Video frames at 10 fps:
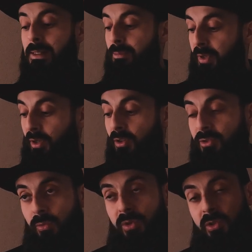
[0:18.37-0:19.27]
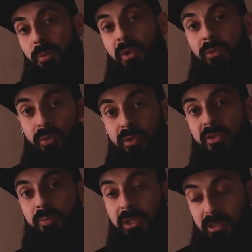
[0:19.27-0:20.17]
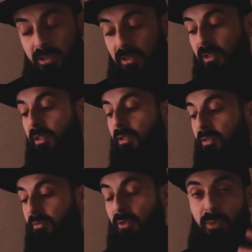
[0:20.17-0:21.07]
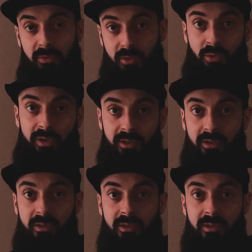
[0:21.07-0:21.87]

but also what's coming through the speaker from our recording